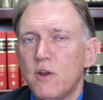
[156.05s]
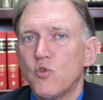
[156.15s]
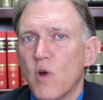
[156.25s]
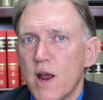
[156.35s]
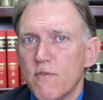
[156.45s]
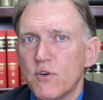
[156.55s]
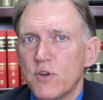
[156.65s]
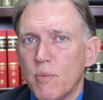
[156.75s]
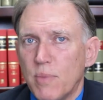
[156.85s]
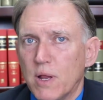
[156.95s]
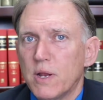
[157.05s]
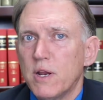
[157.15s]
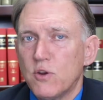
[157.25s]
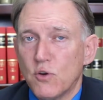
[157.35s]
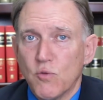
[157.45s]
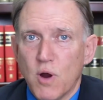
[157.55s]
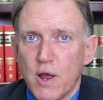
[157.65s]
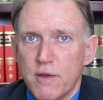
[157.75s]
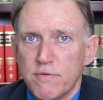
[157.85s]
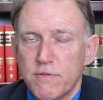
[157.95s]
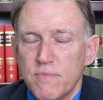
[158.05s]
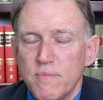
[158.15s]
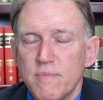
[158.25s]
driver's ability to drive.